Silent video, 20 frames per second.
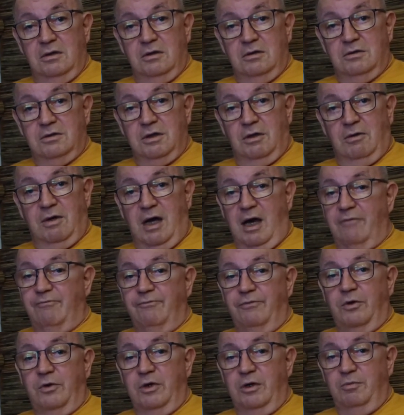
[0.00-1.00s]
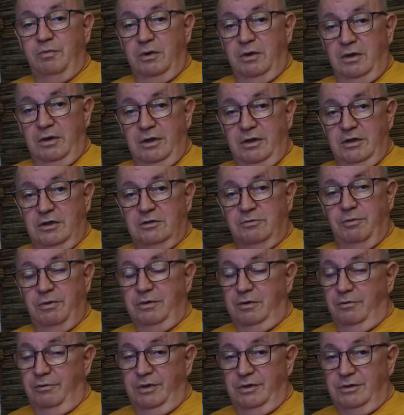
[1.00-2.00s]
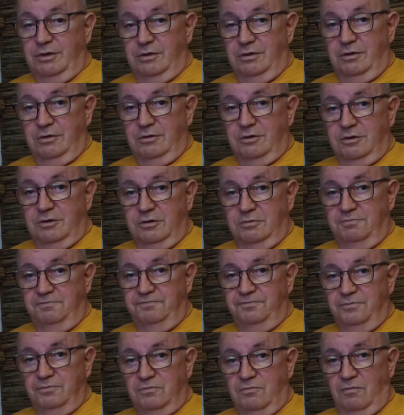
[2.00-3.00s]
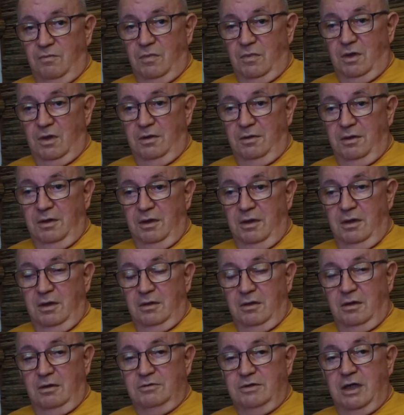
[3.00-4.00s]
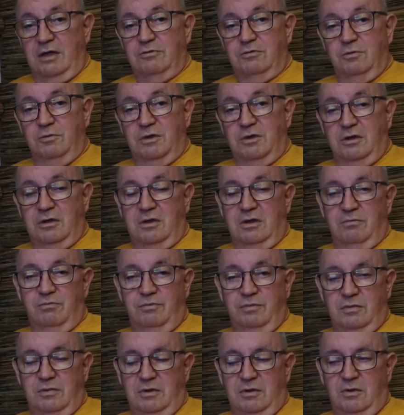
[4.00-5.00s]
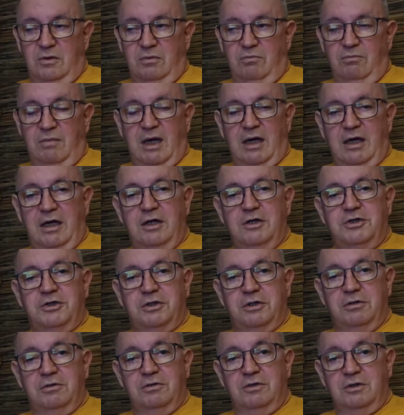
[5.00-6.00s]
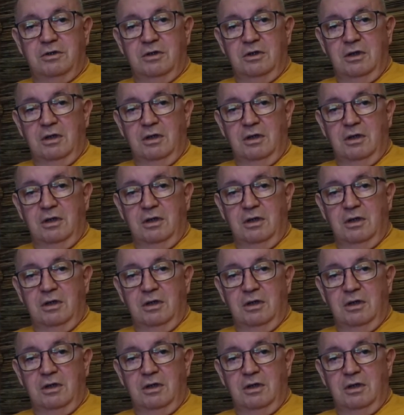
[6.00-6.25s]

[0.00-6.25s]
So I'm very pleased with the results, because that was one of my issues.